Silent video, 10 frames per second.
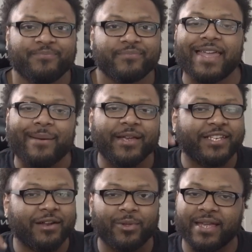Gaming
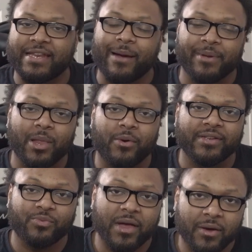channel link down below
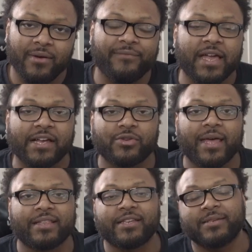as well. If you guys would
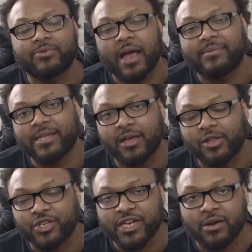like to subscribe to
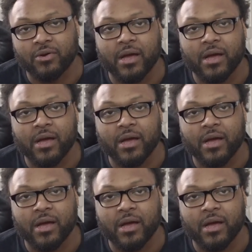the channel,